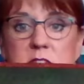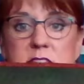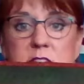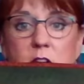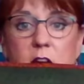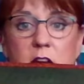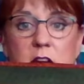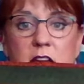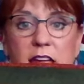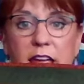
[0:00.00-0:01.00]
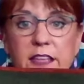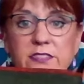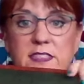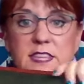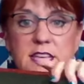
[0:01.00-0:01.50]
Star.
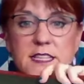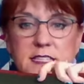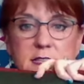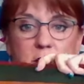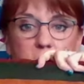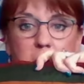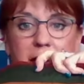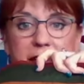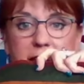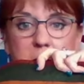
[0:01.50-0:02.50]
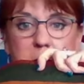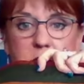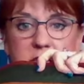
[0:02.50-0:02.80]
And this little pineapple